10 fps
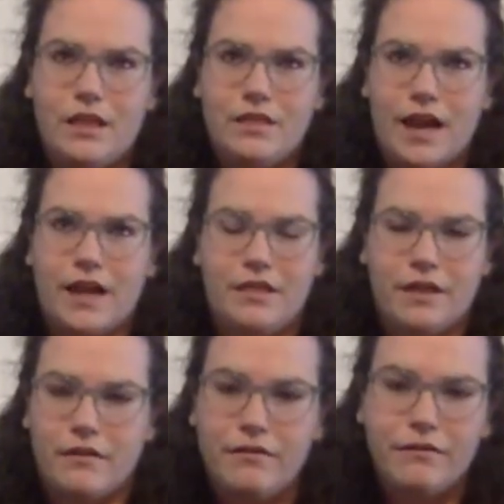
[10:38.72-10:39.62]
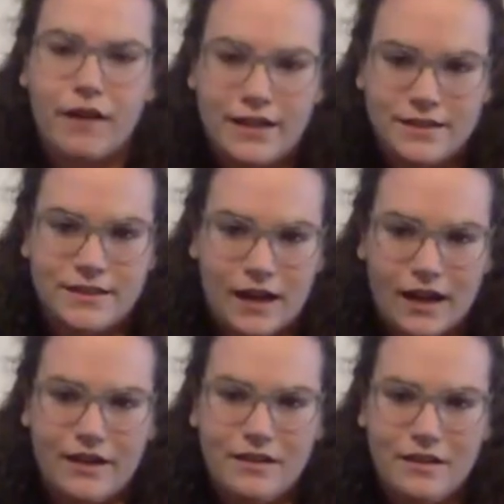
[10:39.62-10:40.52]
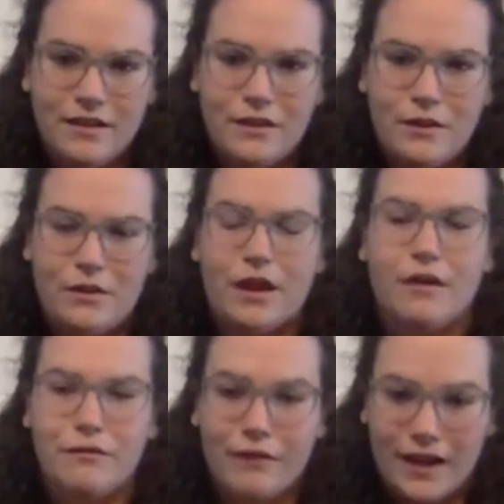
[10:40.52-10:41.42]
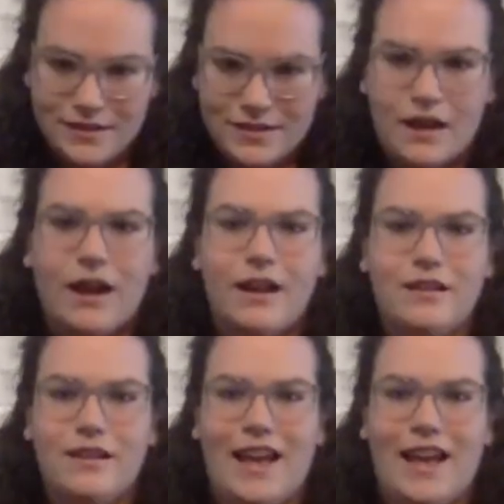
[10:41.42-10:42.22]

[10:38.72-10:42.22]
that their friends died. Their friends died.